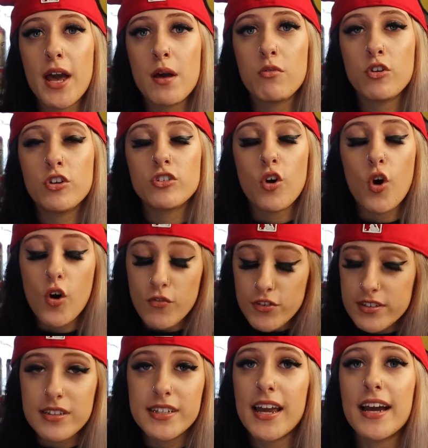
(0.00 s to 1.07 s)
because
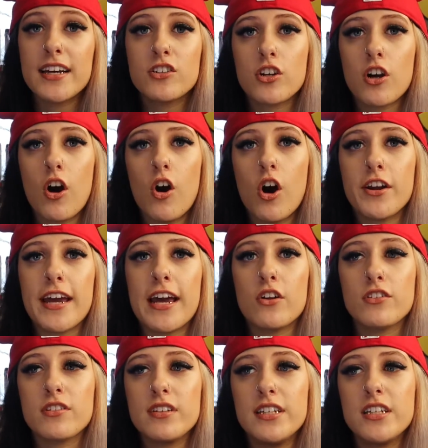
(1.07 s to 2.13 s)
obviously I took a hard L on
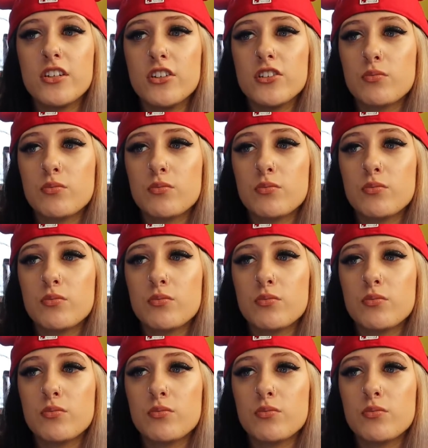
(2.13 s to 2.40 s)
sneakers,